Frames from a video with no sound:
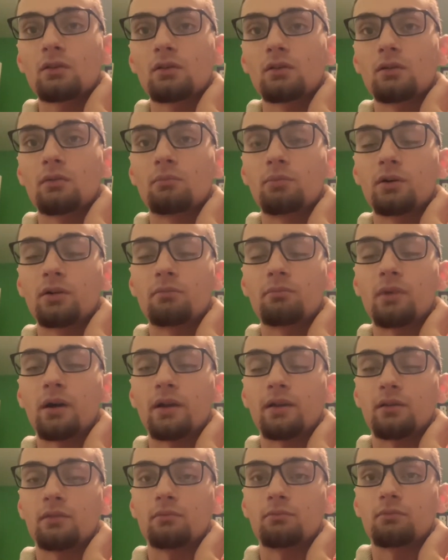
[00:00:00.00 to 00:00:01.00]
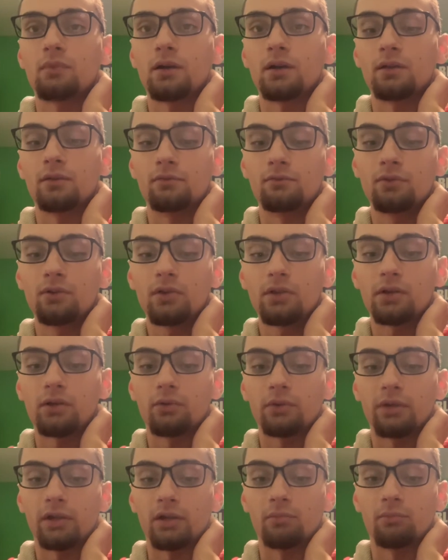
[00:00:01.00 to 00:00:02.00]
But my really
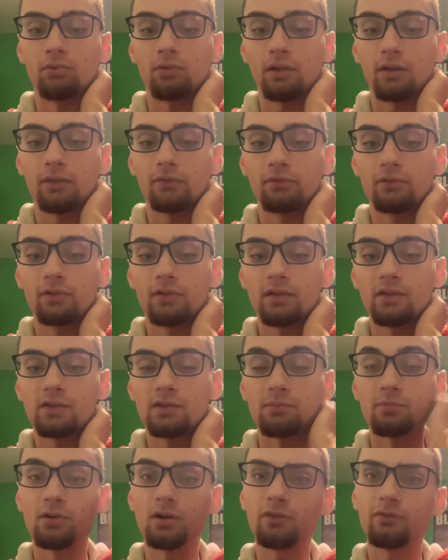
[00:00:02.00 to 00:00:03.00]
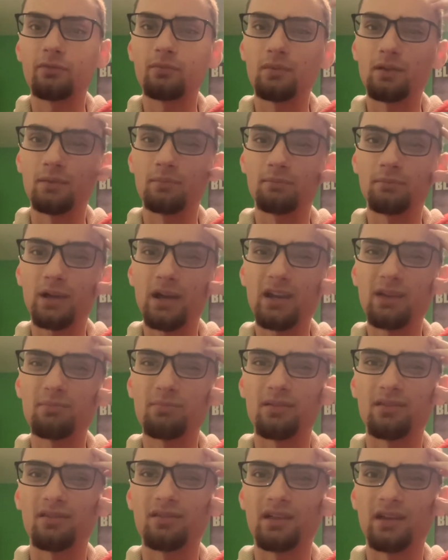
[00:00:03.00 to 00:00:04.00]
only complaint for this, apart from the kind of
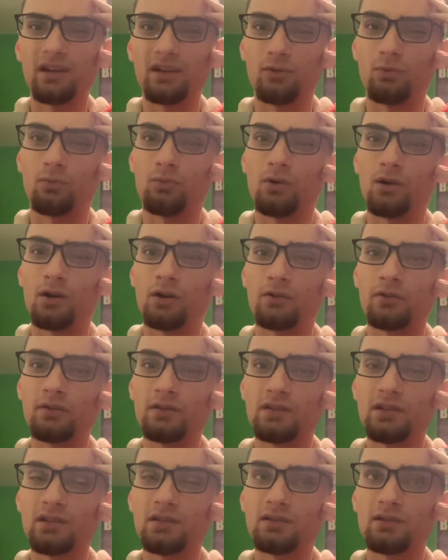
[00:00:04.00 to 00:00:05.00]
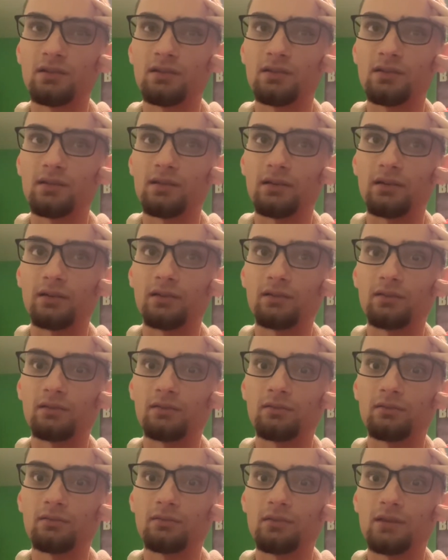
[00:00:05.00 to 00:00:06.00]
pathetic water resistance, like,
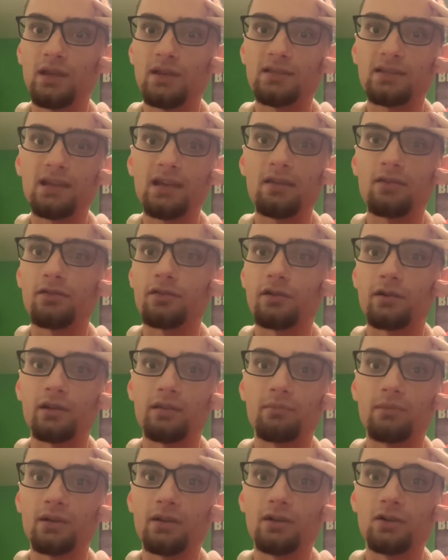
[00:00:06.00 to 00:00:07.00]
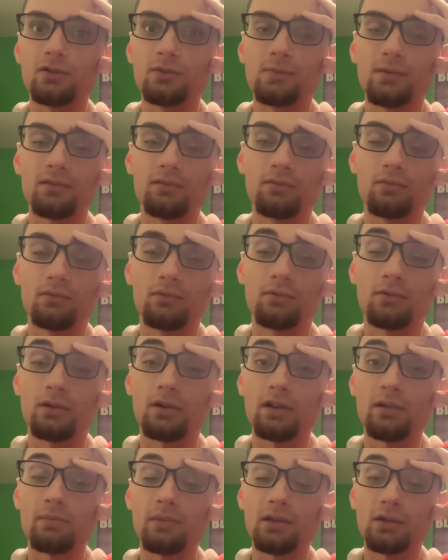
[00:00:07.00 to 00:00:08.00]
they say 30 meters, but
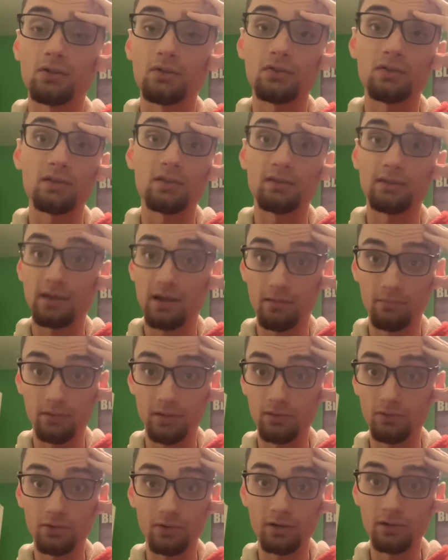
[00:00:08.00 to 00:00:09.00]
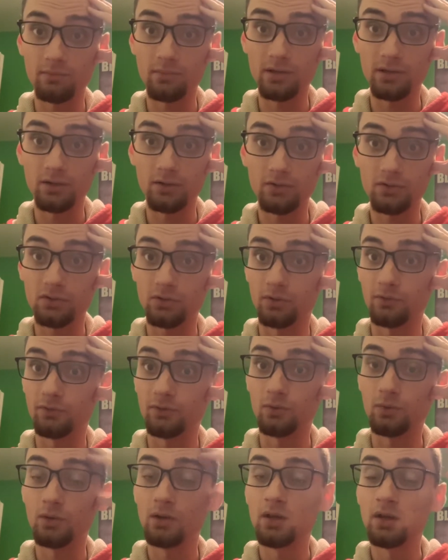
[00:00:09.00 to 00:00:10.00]
30 meters does not mean 30 meters. So if
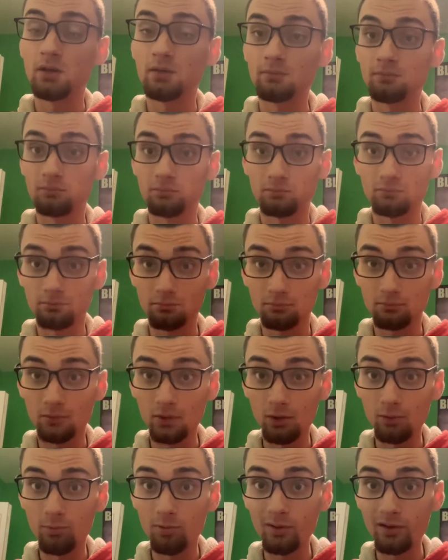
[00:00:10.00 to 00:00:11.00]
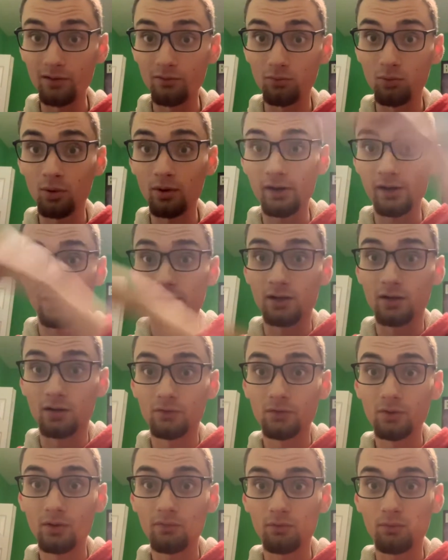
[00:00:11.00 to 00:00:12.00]
you, little point of warning here,
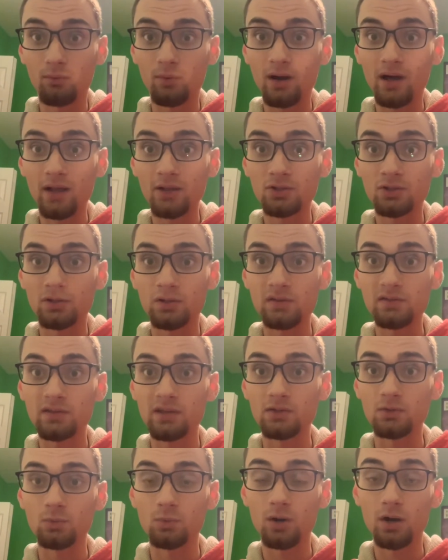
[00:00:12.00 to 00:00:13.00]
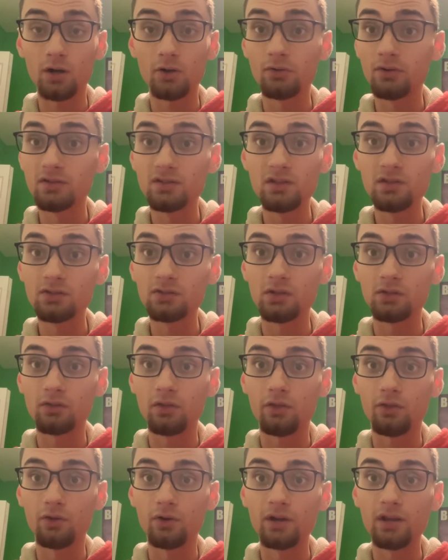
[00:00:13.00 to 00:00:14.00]
have a watch and it says water resistant
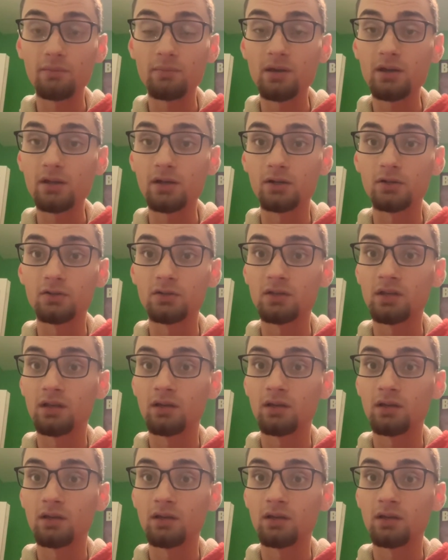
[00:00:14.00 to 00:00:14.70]
to 30 meters,